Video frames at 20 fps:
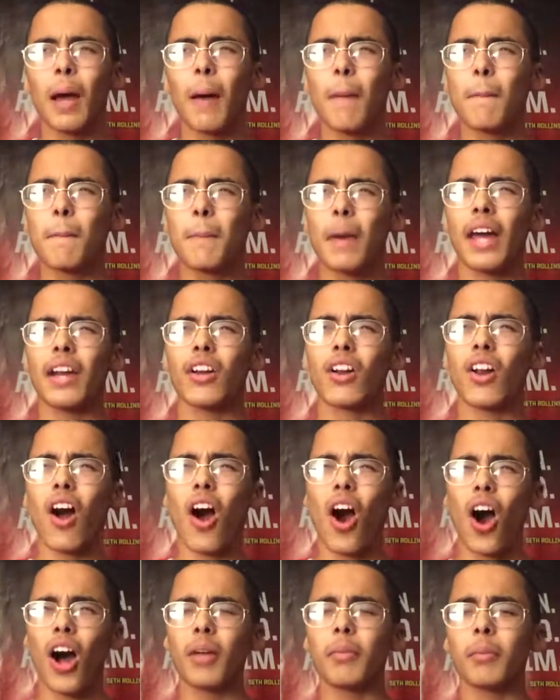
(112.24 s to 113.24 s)
better
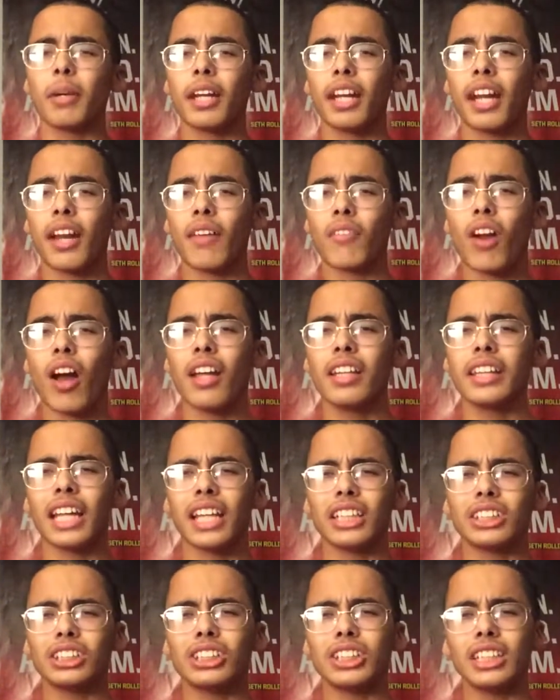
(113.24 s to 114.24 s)
on Monday Night Raw
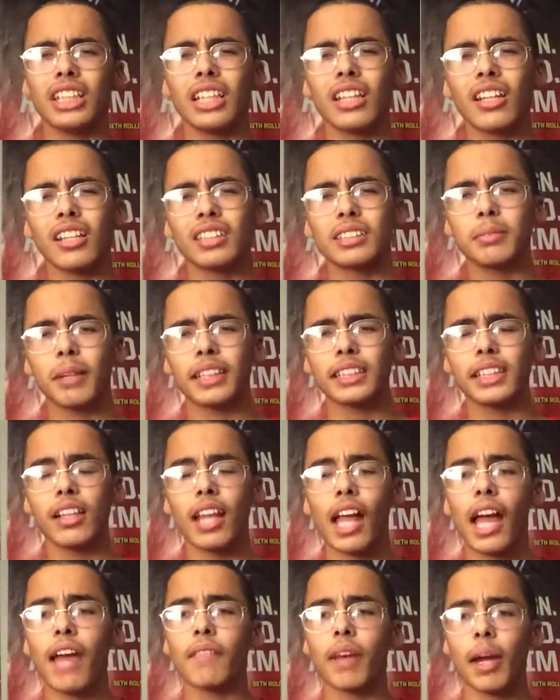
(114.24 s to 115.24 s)
than she did on SmackDown
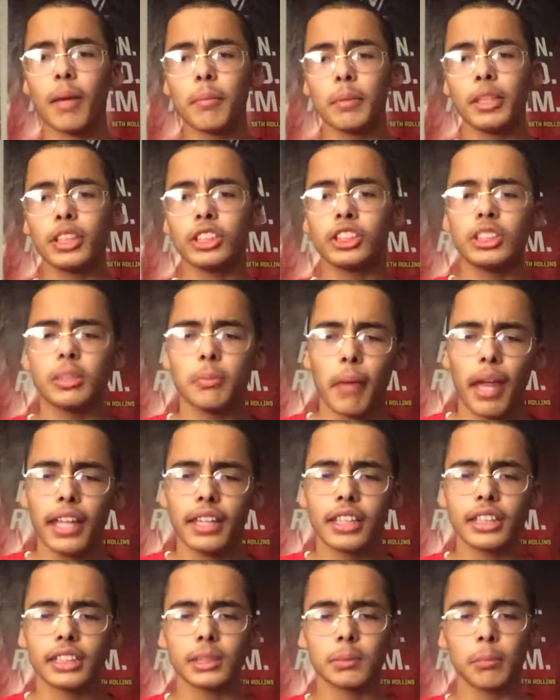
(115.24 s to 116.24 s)
Live. I mean, she
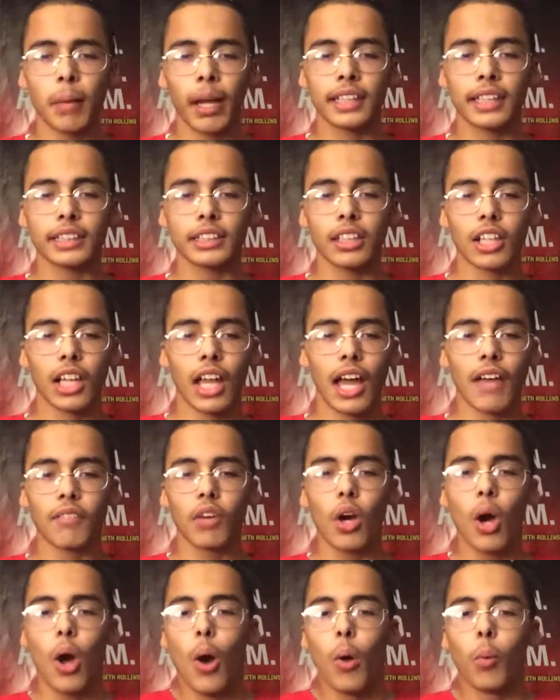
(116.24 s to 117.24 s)
made the SmackDown Live
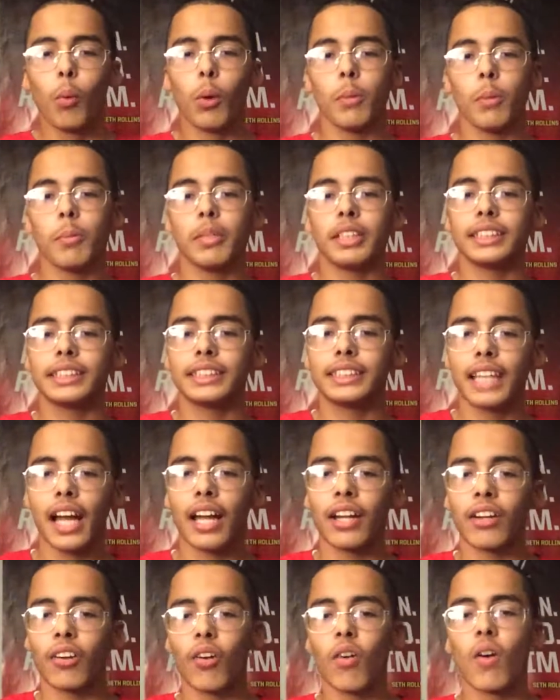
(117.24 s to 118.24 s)
Women's
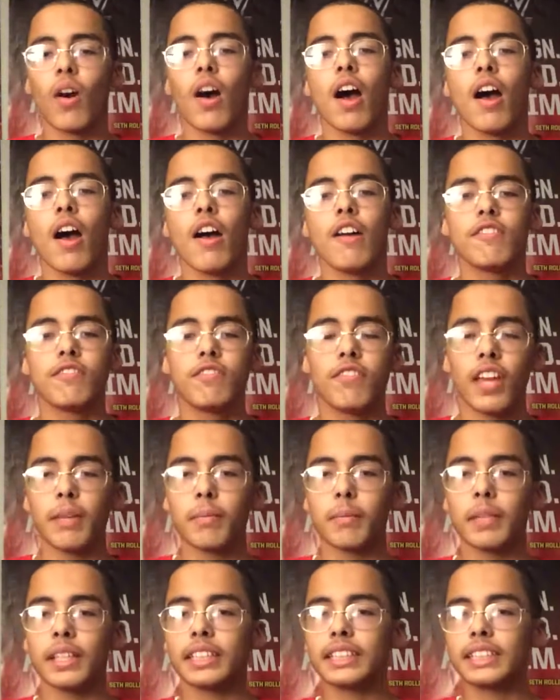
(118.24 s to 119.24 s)
title
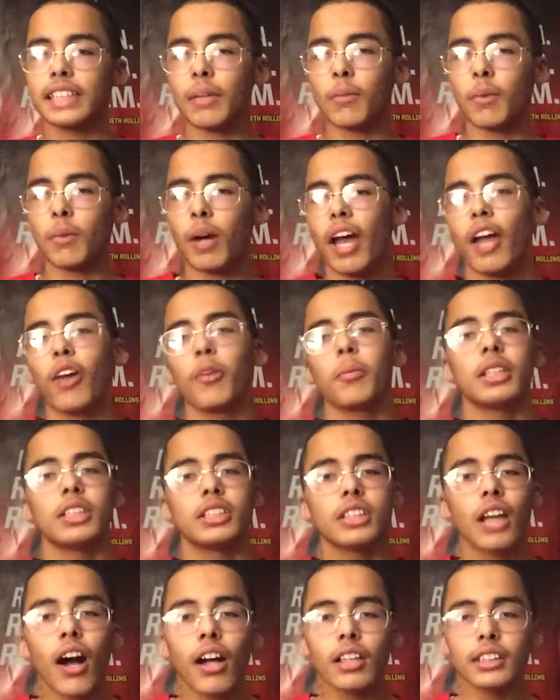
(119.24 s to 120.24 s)
famous and what everybody
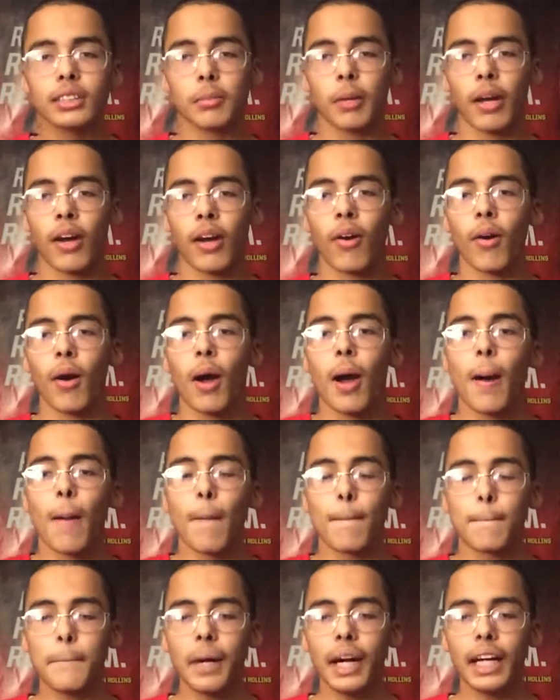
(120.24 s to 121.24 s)
talked about,
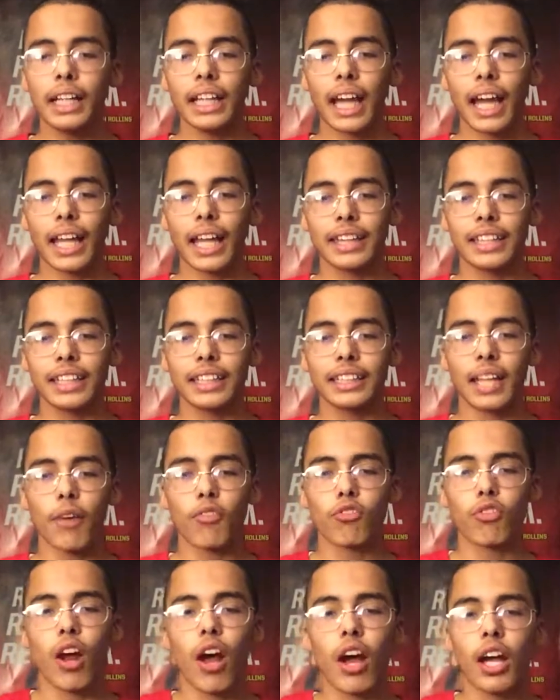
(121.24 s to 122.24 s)
but I think
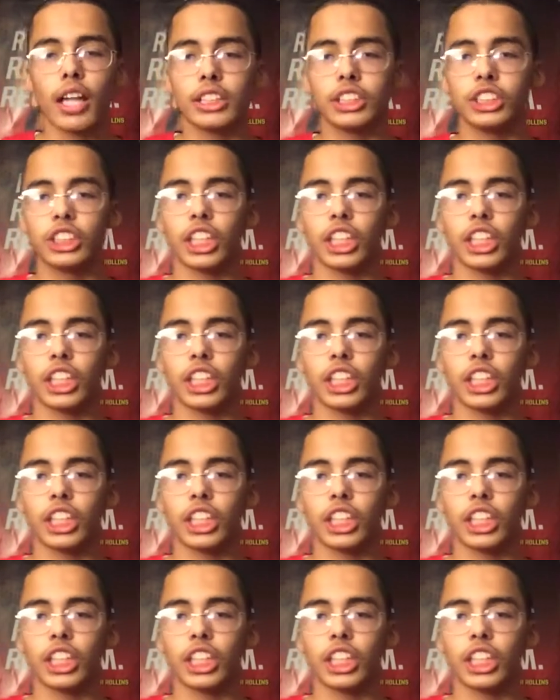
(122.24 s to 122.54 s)
that Raw is